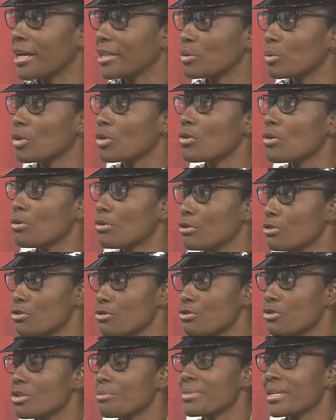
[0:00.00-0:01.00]
that will
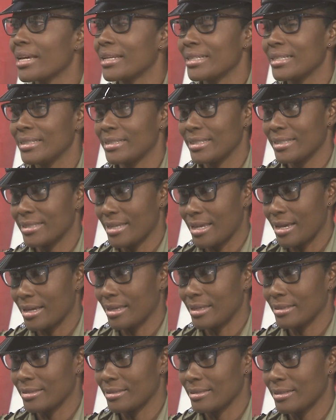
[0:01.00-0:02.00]
cause you to be an easy
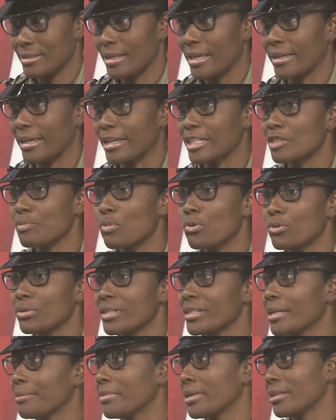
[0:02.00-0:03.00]
target, like
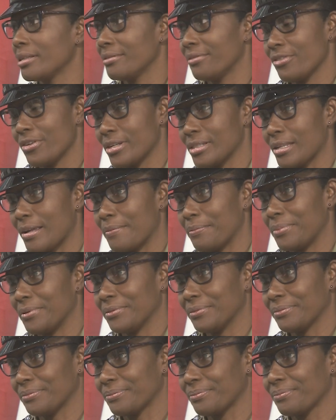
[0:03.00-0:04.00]
exposing the money, for
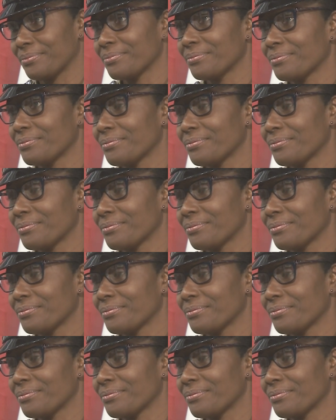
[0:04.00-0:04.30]
example. Of course.